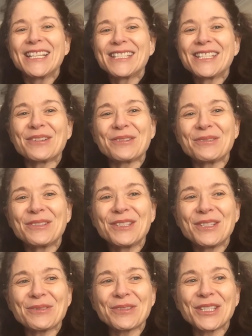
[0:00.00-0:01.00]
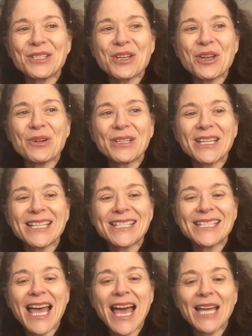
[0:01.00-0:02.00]
So you don't really know it as
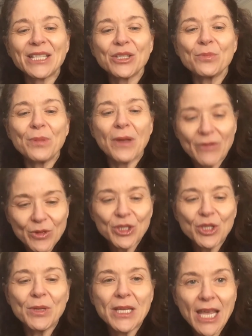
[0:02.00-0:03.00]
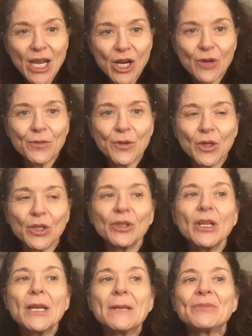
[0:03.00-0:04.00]
that. So everyone should be careful
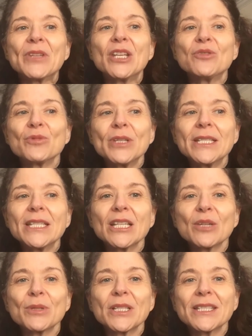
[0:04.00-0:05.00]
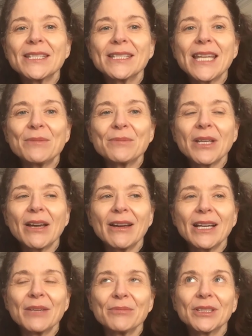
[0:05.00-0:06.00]
in retail, but at the same
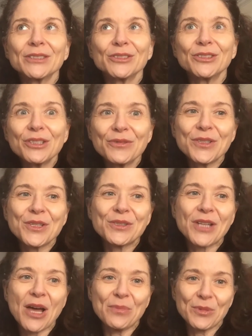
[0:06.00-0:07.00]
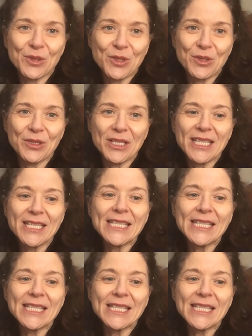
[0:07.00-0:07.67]
time, look for those opportunities.